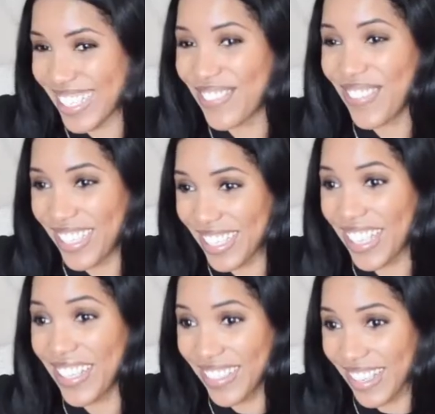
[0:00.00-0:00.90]
it's funny
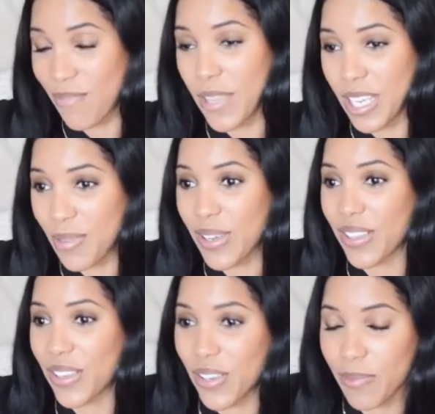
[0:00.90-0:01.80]
because I'm thinking
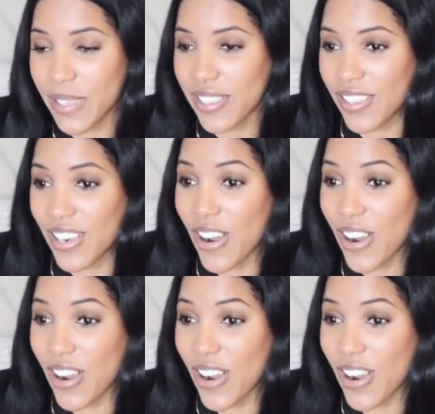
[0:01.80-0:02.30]
about the girl. Bless her